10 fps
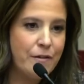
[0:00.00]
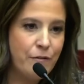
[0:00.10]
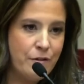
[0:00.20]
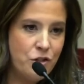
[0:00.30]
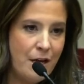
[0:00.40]

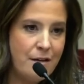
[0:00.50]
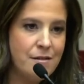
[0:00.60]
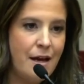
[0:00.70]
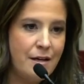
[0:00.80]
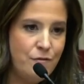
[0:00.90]
for the
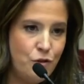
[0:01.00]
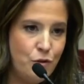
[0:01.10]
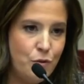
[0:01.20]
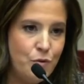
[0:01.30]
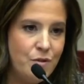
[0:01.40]
genocide of
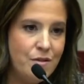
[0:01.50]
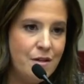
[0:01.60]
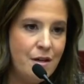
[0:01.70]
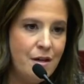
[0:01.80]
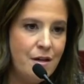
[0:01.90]
Jews.
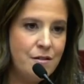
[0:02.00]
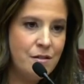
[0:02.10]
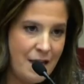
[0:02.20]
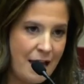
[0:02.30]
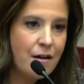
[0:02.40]

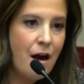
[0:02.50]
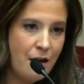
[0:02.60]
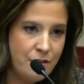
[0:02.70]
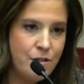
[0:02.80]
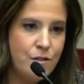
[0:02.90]
Does that
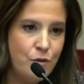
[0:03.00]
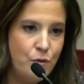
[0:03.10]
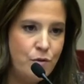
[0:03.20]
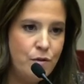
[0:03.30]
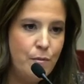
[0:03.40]

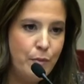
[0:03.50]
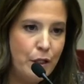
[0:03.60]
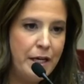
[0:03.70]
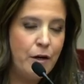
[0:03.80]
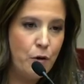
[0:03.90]
constitute bullying or